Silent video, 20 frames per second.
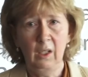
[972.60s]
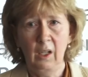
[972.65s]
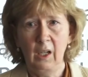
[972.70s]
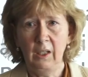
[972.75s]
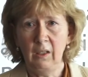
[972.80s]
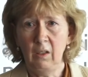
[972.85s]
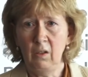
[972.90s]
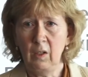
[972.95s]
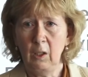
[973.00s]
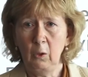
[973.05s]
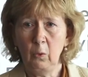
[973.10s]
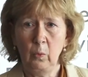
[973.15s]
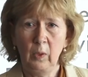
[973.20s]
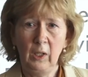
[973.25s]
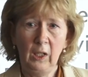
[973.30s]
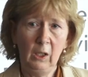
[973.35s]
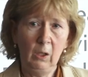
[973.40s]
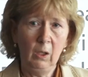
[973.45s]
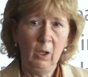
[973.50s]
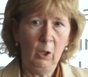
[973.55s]
And in that
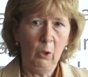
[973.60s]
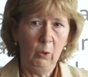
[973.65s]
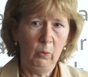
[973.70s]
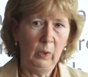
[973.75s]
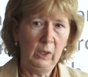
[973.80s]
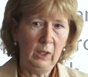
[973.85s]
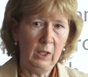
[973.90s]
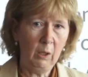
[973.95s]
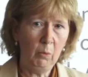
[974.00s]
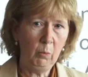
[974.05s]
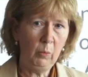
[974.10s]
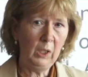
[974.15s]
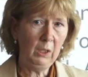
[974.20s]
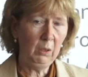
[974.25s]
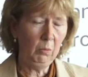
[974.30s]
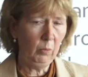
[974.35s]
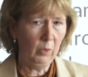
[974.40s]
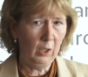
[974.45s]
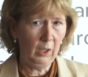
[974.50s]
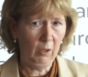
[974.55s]
way, we can
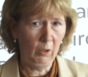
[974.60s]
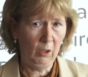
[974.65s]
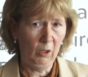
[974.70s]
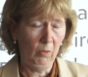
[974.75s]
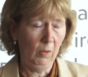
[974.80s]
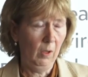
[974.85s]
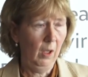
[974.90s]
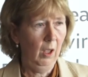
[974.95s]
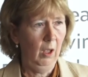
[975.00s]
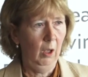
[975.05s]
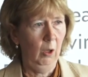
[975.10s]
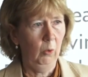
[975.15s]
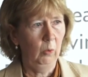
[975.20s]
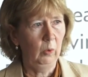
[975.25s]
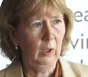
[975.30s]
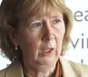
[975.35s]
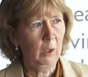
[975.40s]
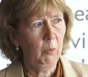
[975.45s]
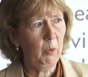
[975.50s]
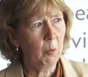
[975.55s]
be uh,
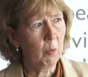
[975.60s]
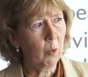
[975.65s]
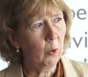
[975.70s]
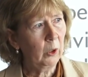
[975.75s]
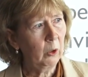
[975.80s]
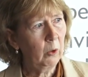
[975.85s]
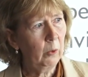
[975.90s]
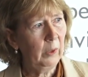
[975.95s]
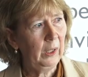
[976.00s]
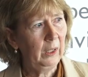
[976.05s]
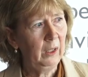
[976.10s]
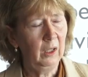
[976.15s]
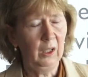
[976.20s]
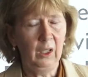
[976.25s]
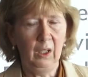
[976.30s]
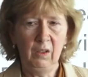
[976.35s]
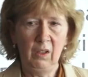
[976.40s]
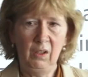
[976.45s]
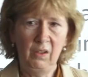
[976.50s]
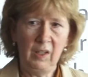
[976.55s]
we can be more quick
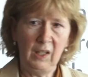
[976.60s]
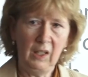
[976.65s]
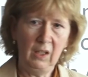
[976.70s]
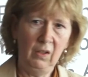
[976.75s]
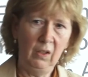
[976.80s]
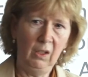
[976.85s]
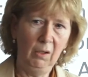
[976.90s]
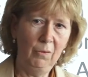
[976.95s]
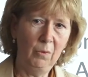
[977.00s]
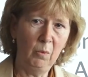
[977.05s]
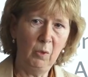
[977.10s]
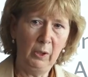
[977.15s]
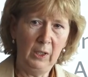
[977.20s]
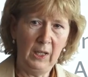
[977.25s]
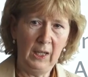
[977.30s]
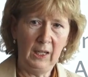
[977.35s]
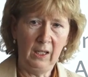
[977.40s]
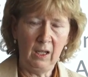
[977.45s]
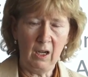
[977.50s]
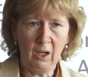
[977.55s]
in detecting from,
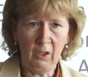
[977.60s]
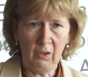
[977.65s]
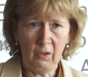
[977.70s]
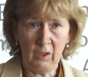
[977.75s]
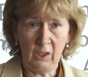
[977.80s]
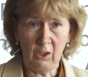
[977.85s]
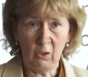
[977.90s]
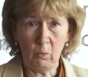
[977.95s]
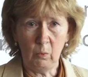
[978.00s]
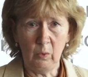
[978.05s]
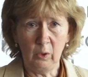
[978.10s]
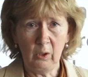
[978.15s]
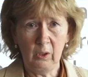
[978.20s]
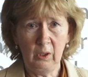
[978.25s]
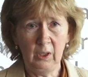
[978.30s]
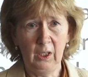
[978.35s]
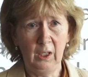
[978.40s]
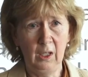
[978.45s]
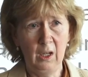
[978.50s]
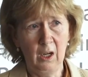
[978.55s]
okay, are things
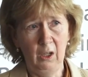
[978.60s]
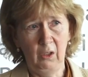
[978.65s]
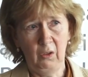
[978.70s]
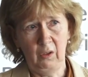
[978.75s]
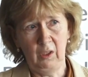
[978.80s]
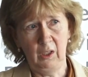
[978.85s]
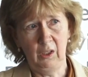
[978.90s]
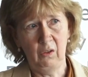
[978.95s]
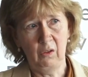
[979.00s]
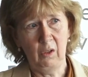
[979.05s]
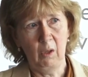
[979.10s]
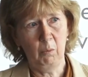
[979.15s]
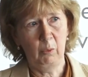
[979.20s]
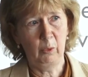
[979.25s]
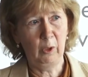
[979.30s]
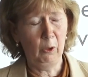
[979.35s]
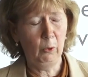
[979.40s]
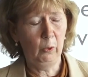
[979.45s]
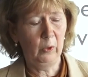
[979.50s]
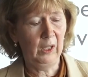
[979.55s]
working? Are things
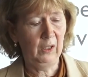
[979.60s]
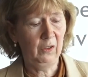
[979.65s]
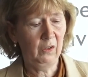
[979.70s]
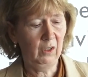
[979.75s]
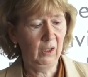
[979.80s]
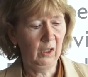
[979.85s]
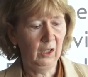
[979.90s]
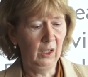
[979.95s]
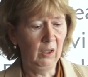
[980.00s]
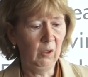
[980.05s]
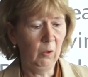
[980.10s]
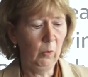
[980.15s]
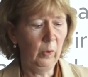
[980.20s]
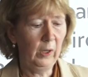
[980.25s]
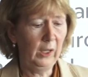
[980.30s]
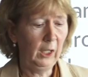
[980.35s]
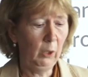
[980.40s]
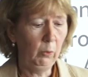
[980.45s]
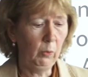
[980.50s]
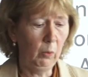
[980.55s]
progressing in the
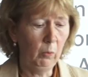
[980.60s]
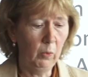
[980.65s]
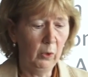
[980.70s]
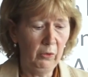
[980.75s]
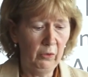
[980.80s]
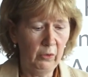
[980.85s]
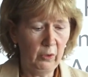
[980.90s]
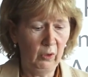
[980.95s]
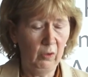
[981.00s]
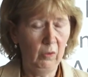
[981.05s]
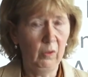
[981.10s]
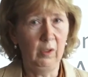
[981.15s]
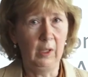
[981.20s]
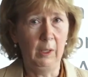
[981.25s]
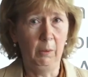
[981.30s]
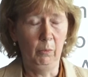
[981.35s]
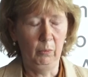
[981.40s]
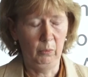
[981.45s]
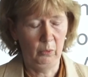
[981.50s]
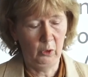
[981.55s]
way we want
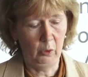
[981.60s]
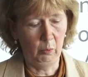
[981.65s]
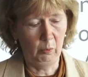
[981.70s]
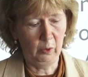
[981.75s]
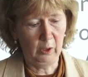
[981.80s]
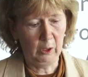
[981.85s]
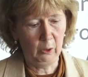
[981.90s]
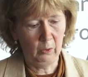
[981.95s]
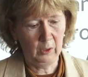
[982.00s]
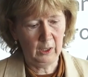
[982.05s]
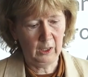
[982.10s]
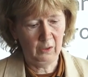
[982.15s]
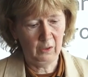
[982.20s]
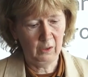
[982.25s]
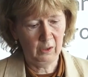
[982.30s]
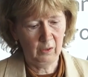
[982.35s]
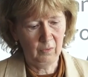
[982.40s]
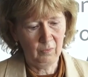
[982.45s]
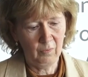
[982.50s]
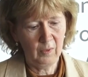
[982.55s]
them to
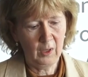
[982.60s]
progress?